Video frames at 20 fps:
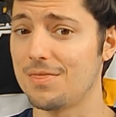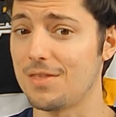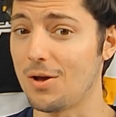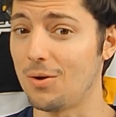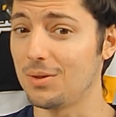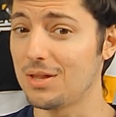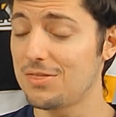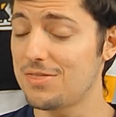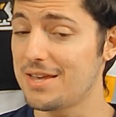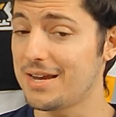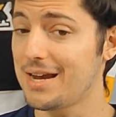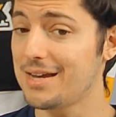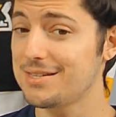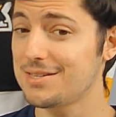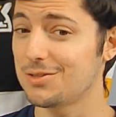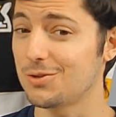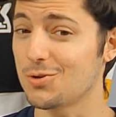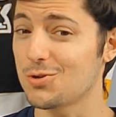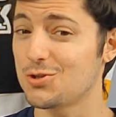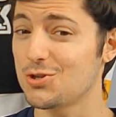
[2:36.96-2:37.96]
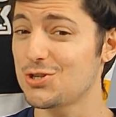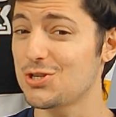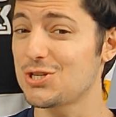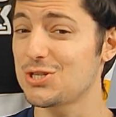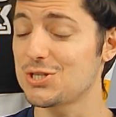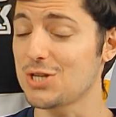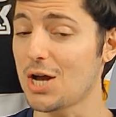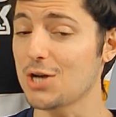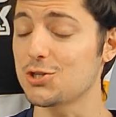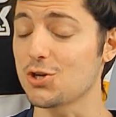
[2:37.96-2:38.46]
The only thing is that there's
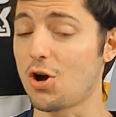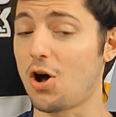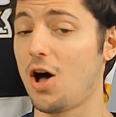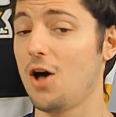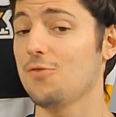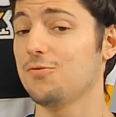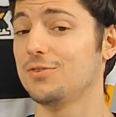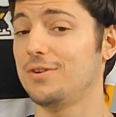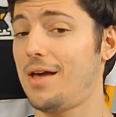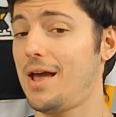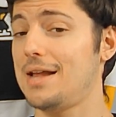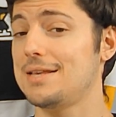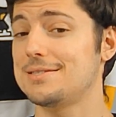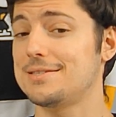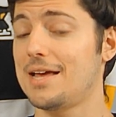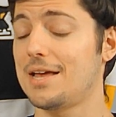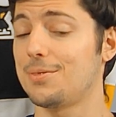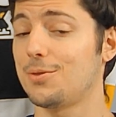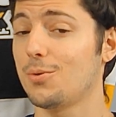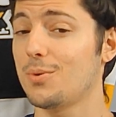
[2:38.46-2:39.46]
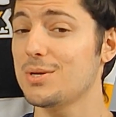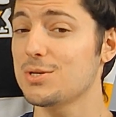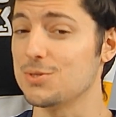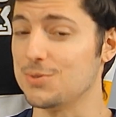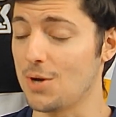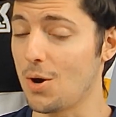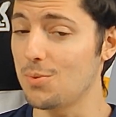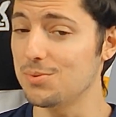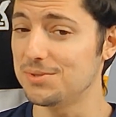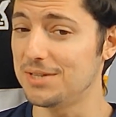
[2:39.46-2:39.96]
just such off nights that there is
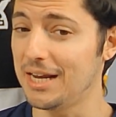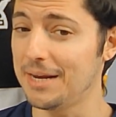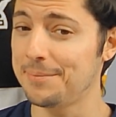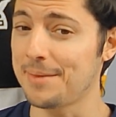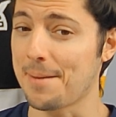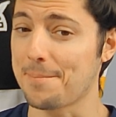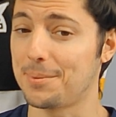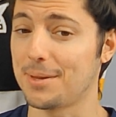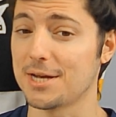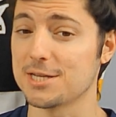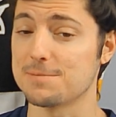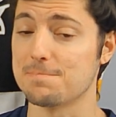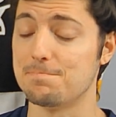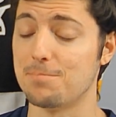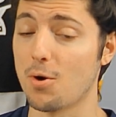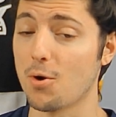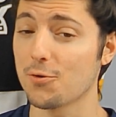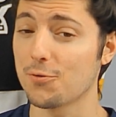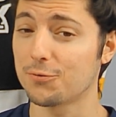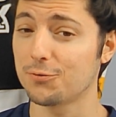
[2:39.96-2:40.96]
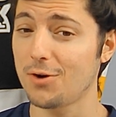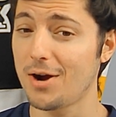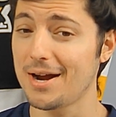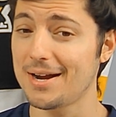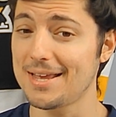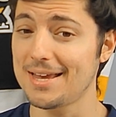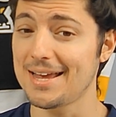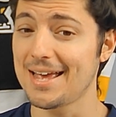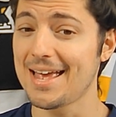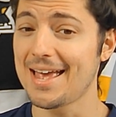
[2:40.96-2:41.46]
no team that plays both
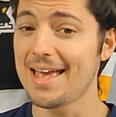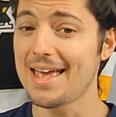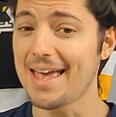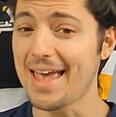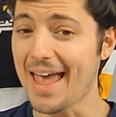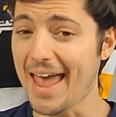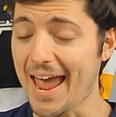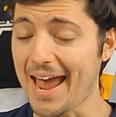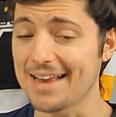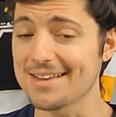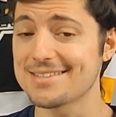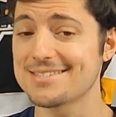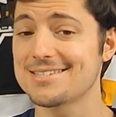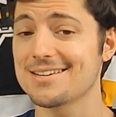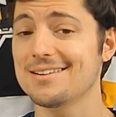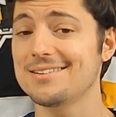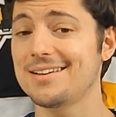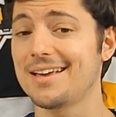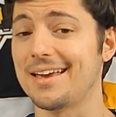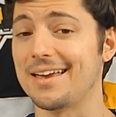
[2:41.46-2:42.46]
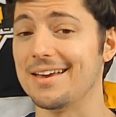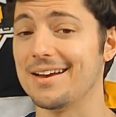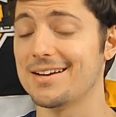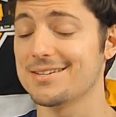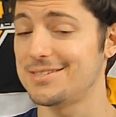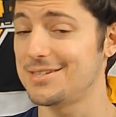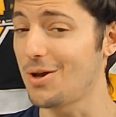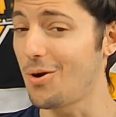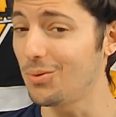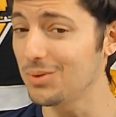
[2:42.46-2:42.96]
Friday and Sunday,
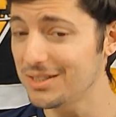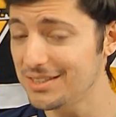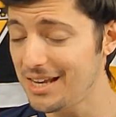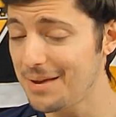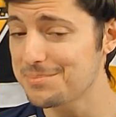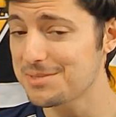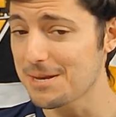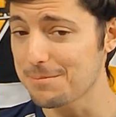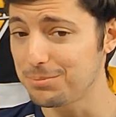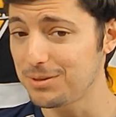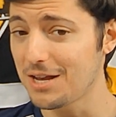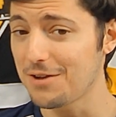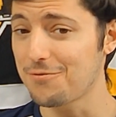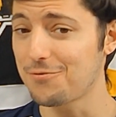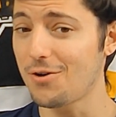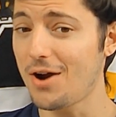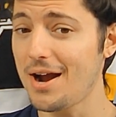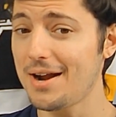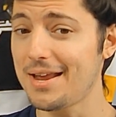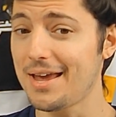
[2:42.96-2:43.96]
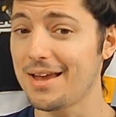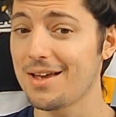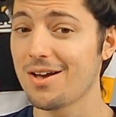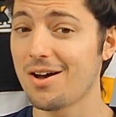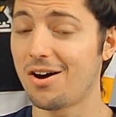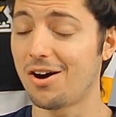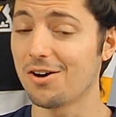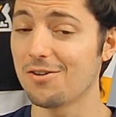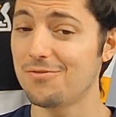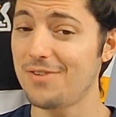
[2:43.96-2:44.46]
because the only teams that play Friday
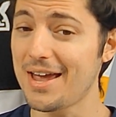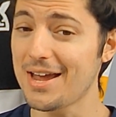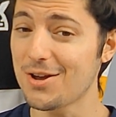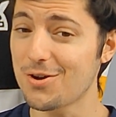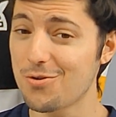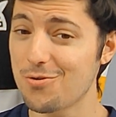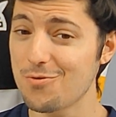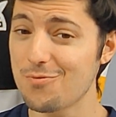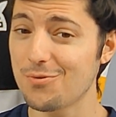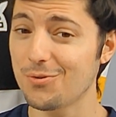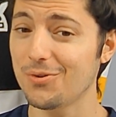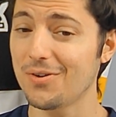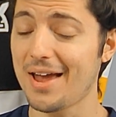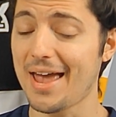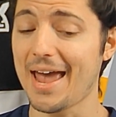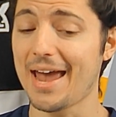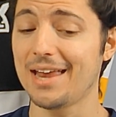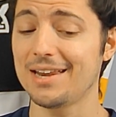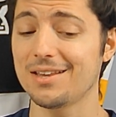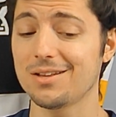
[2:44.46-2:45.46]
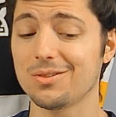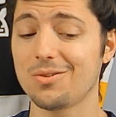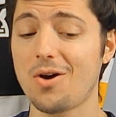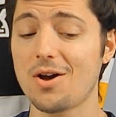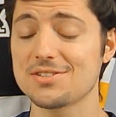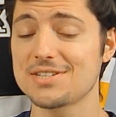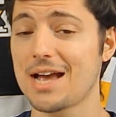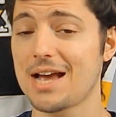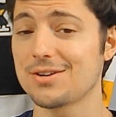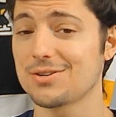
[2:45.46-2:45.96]
are Vancouver and the
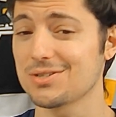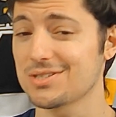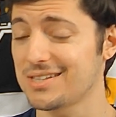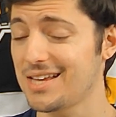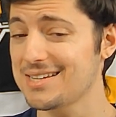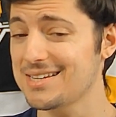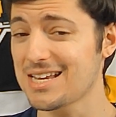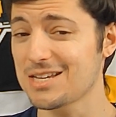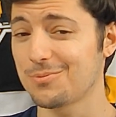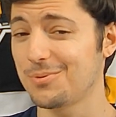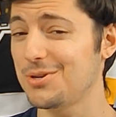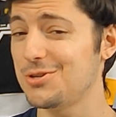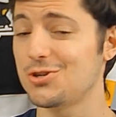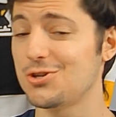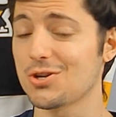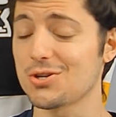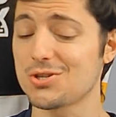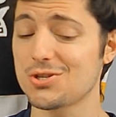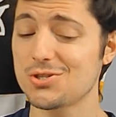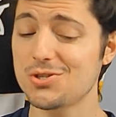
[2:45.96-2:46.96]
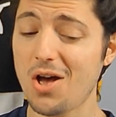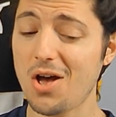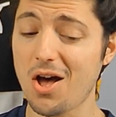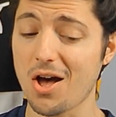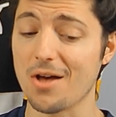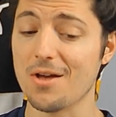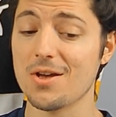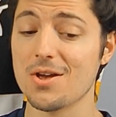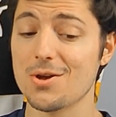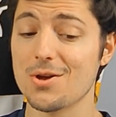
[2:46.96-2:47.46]
Los Angeles Kings, as we just
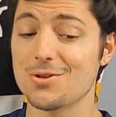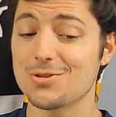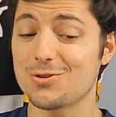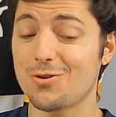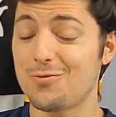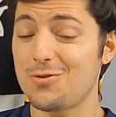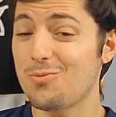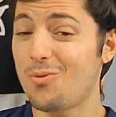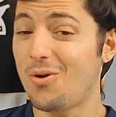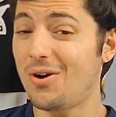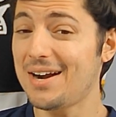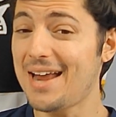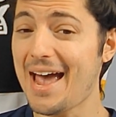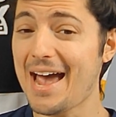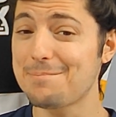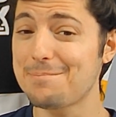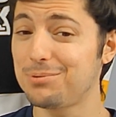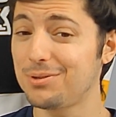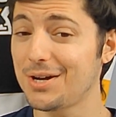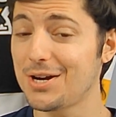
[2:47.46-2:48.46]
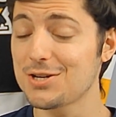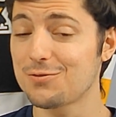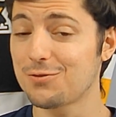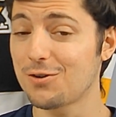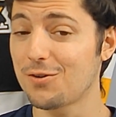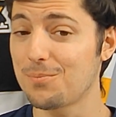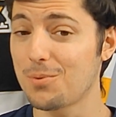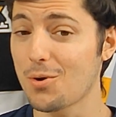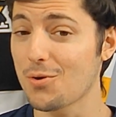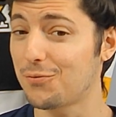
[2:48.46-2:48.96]
saw. So if you want to add players
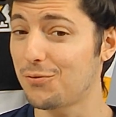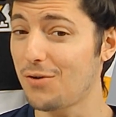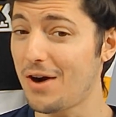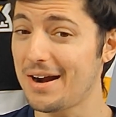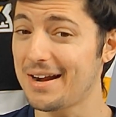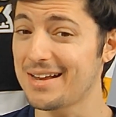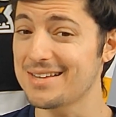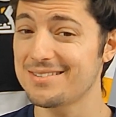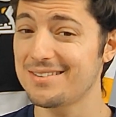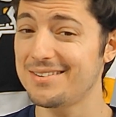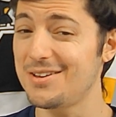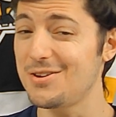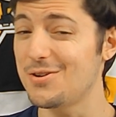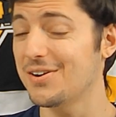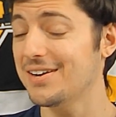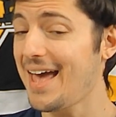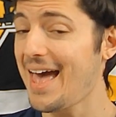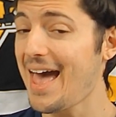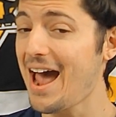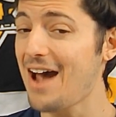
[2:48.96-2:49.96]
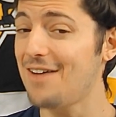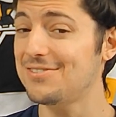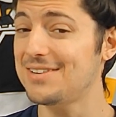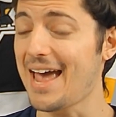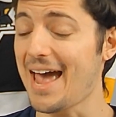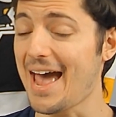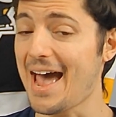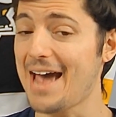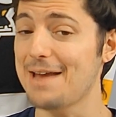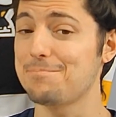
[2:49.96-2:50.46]
for both Friday and Sunday, you're going to have
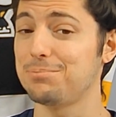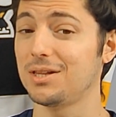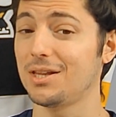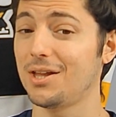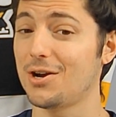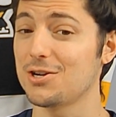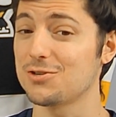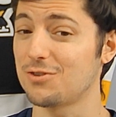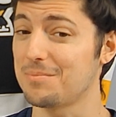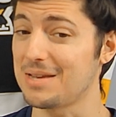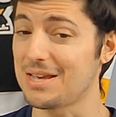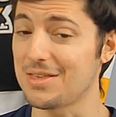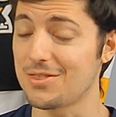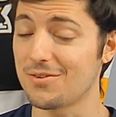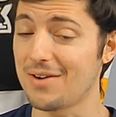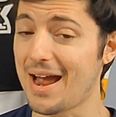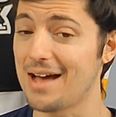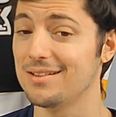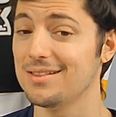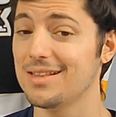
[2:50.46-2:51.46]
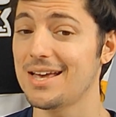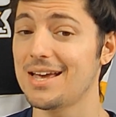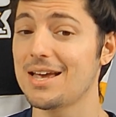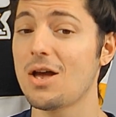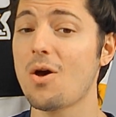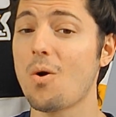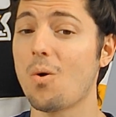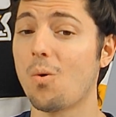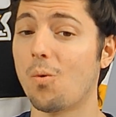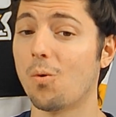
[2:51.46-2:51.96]
to add players from either
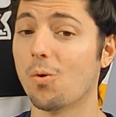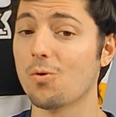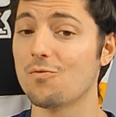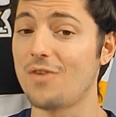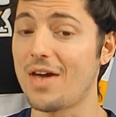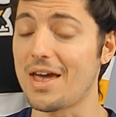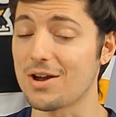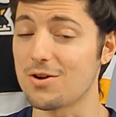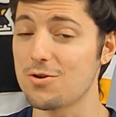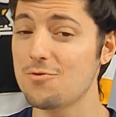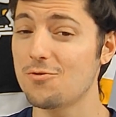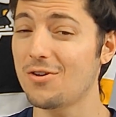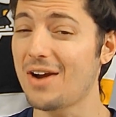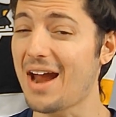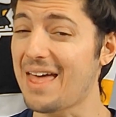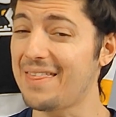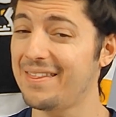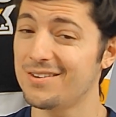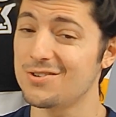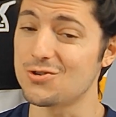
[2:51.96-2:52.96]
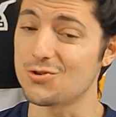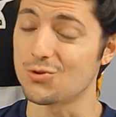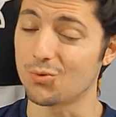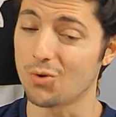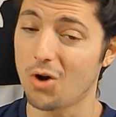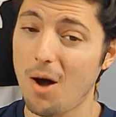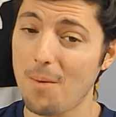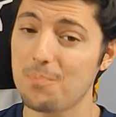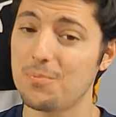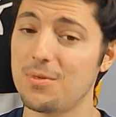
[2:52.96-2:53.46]
LA or Vancouver and then
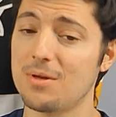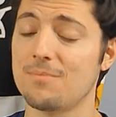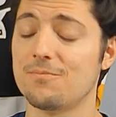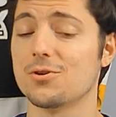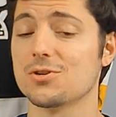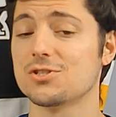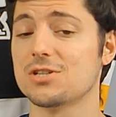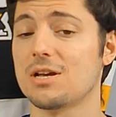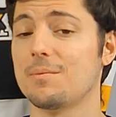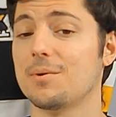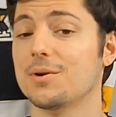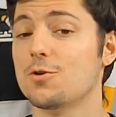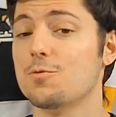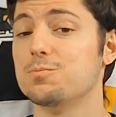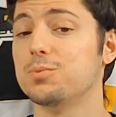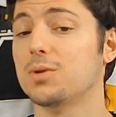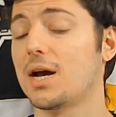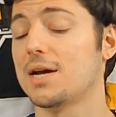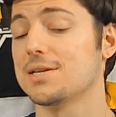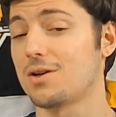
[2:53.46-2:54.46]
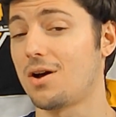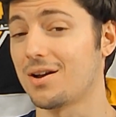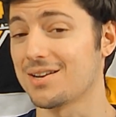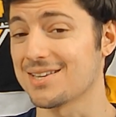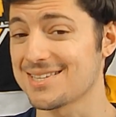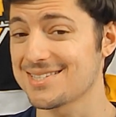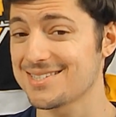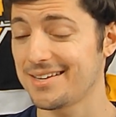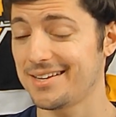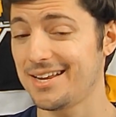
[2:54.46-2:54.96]
drop them for someone who plays
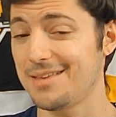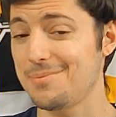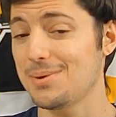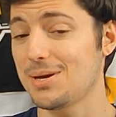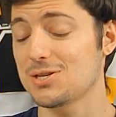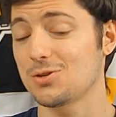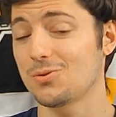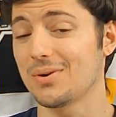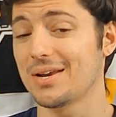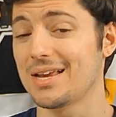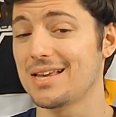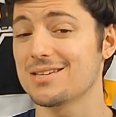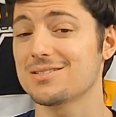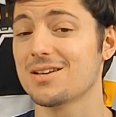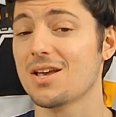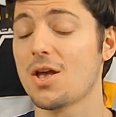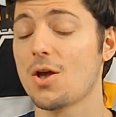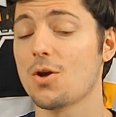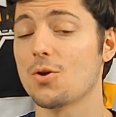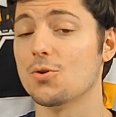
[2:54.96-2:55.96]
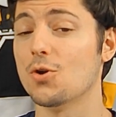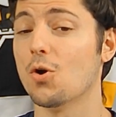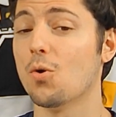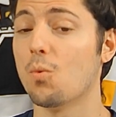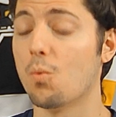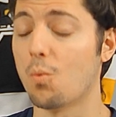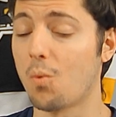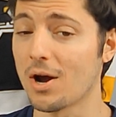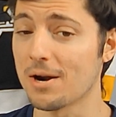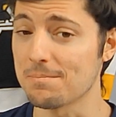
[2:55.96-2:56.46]
on Sunday, because there is no
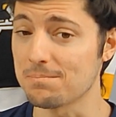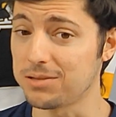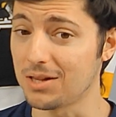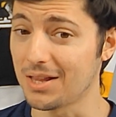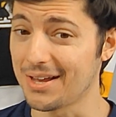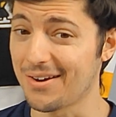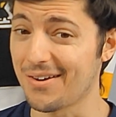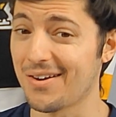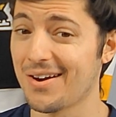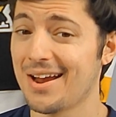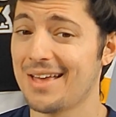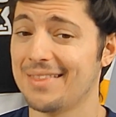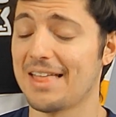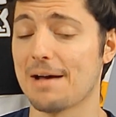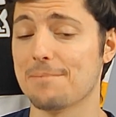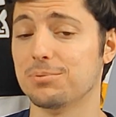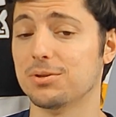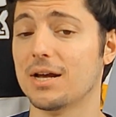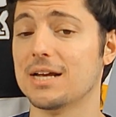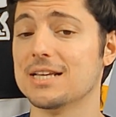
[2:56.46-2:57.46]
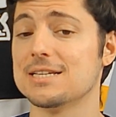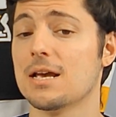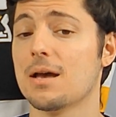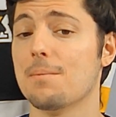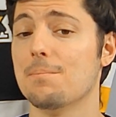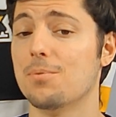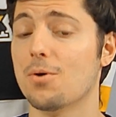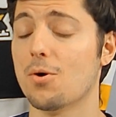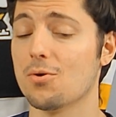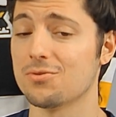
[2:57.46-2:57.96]
one player that plays
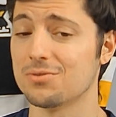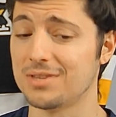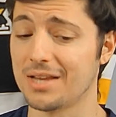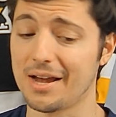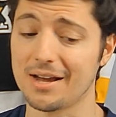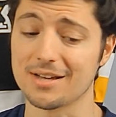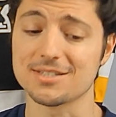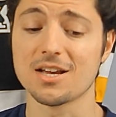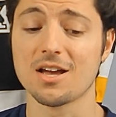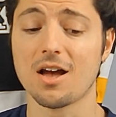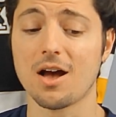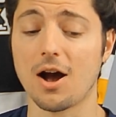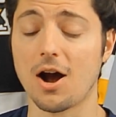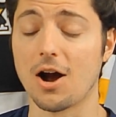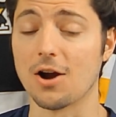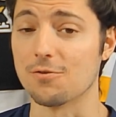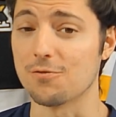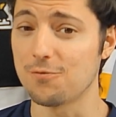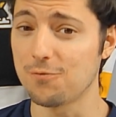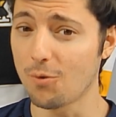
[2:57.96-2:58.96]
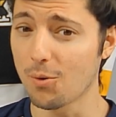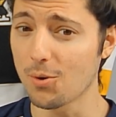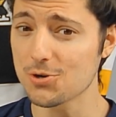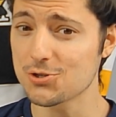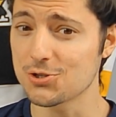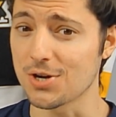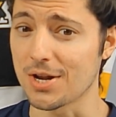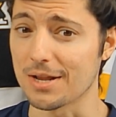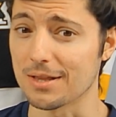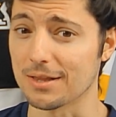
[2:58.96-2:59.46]
both days,
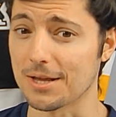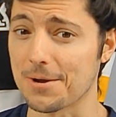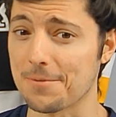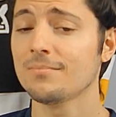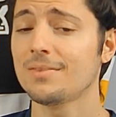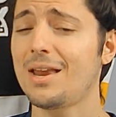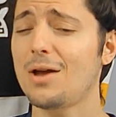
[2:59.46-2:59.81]
unfortunately.